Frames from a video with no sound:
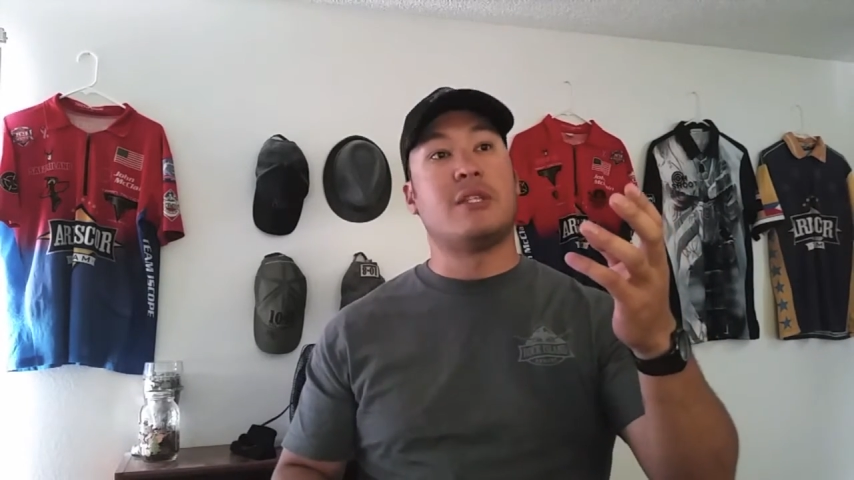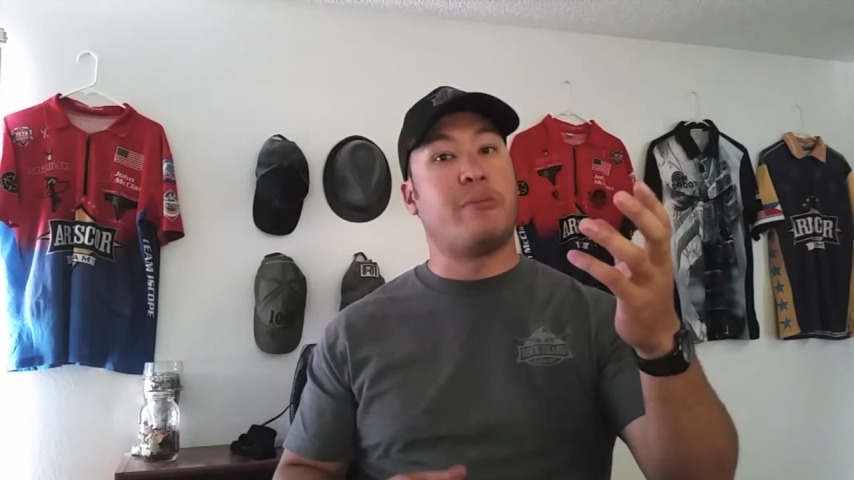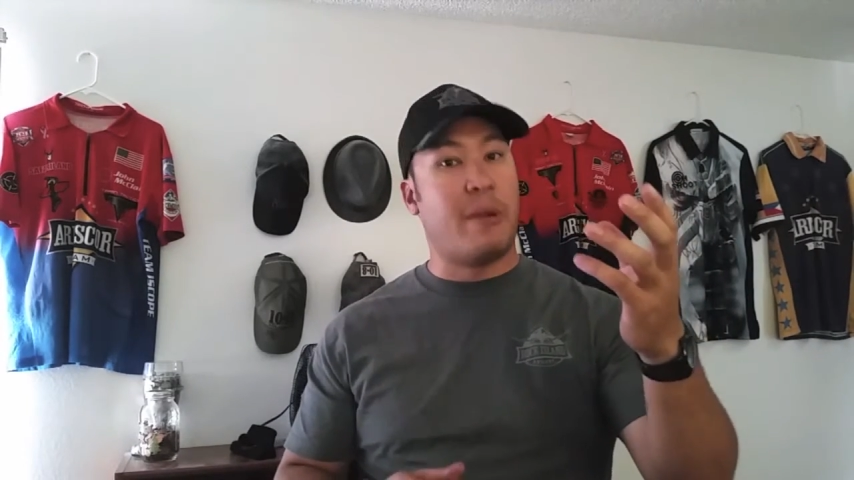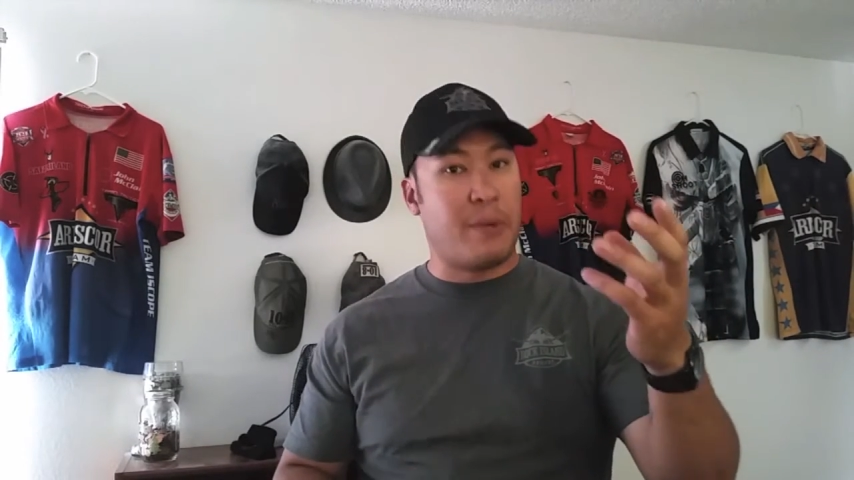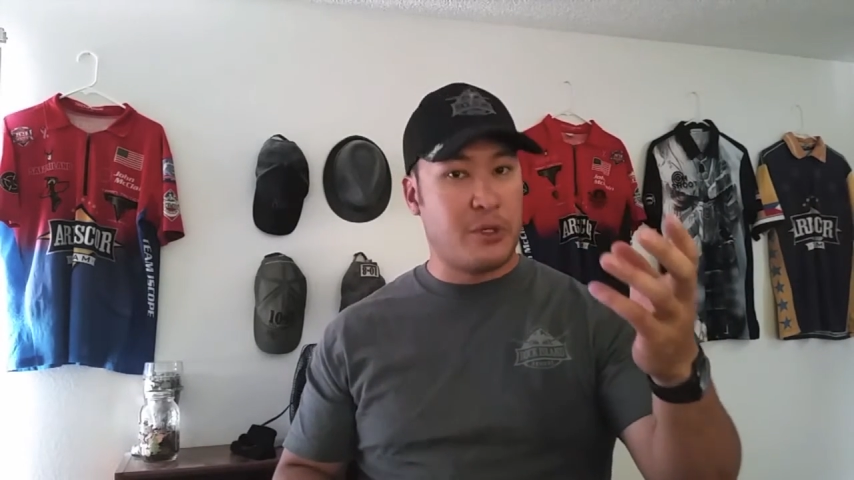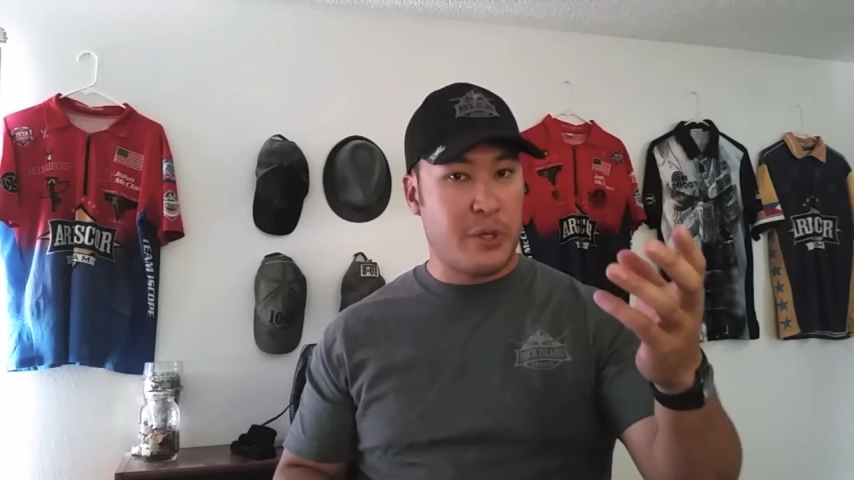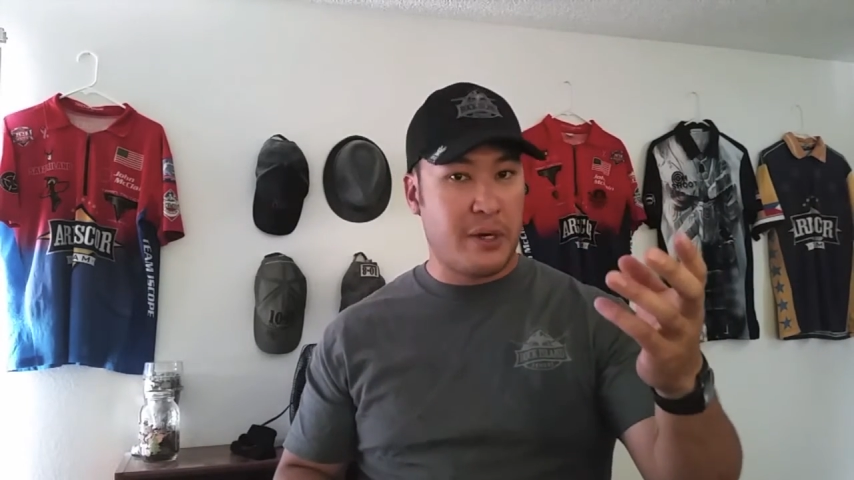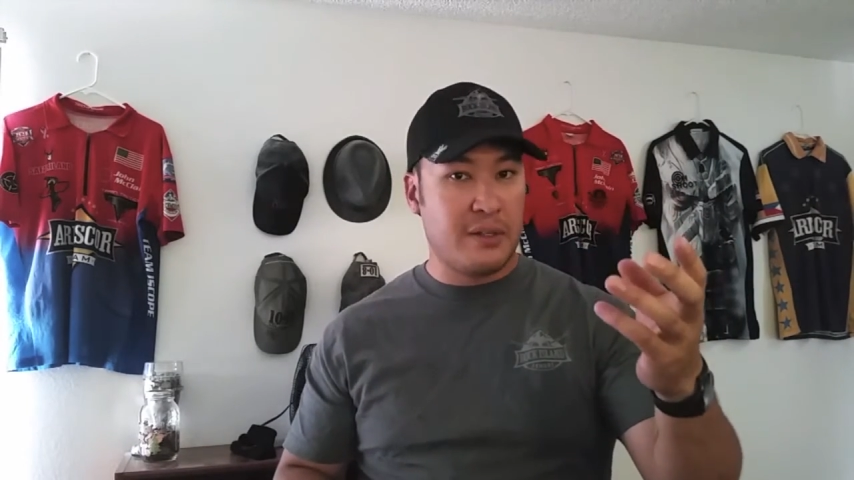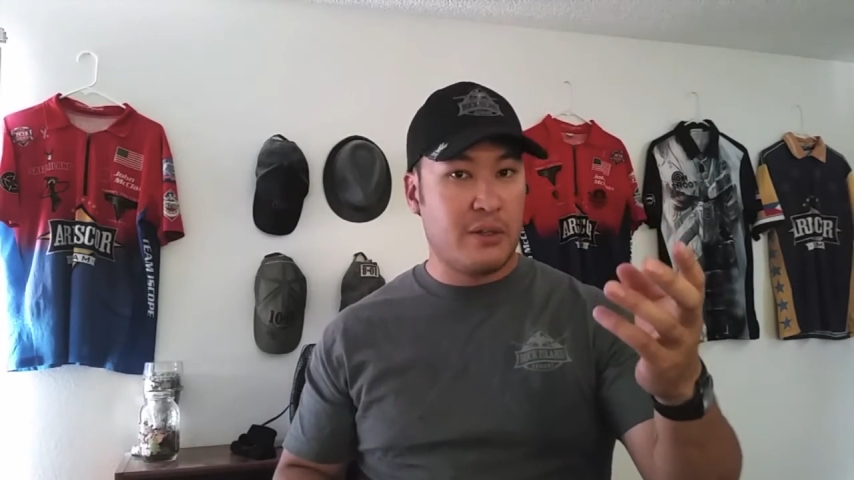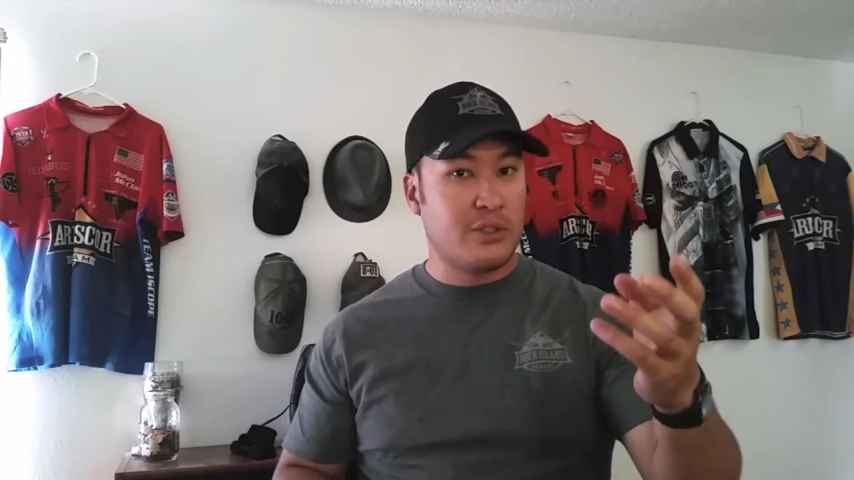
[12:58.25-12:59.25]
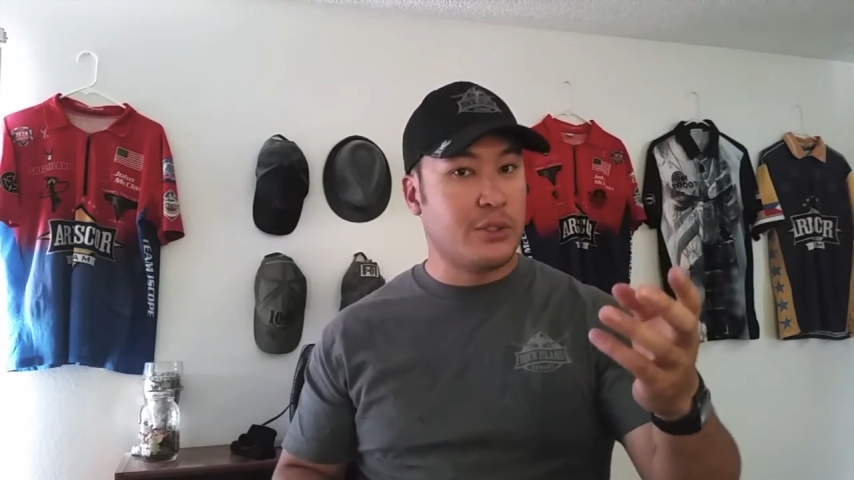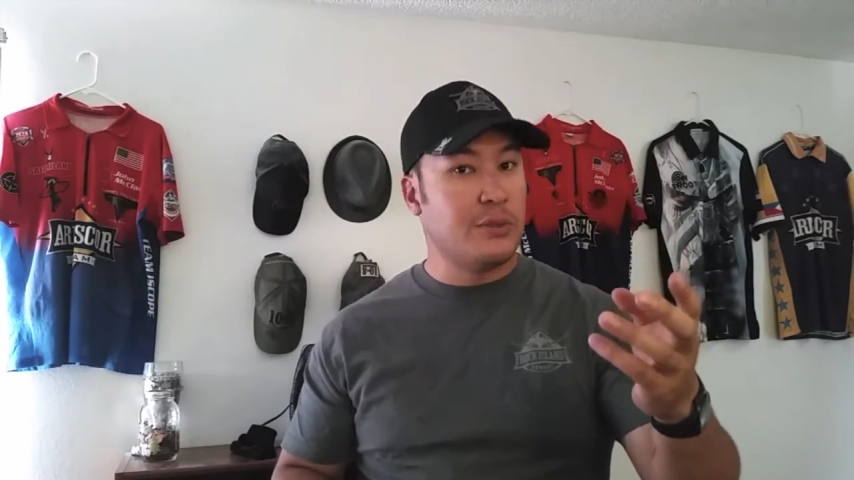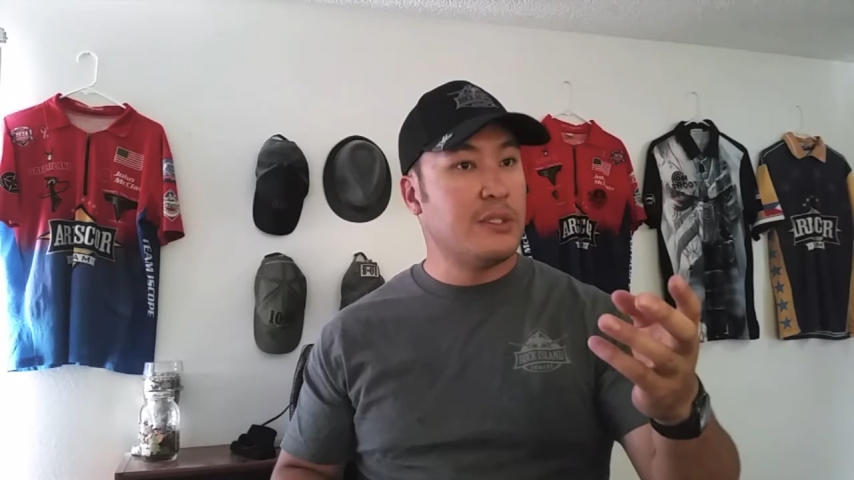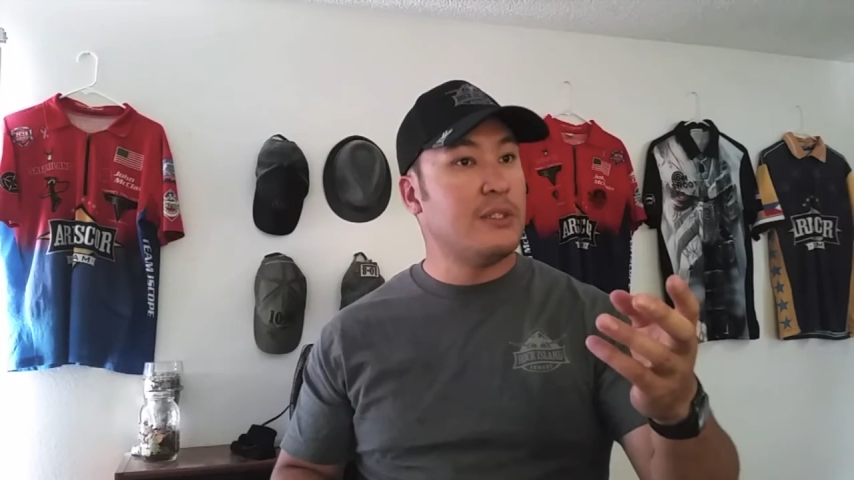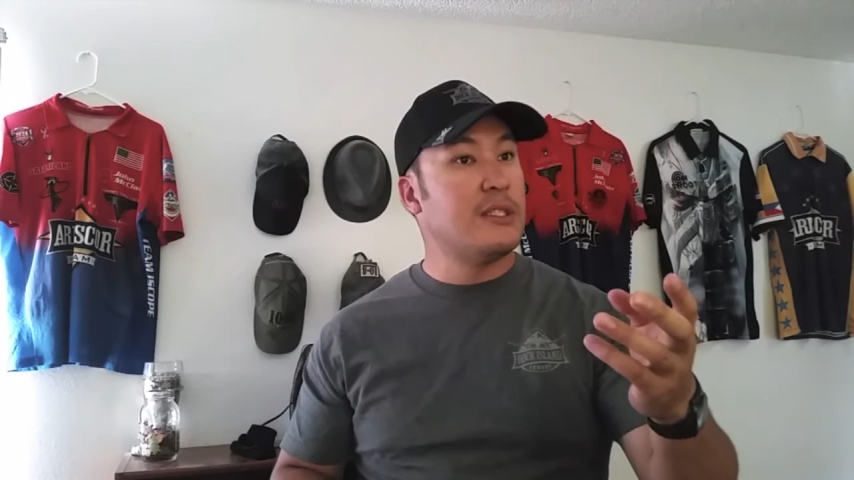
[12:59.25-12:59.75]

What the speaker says: to prep your trigger a little sooner,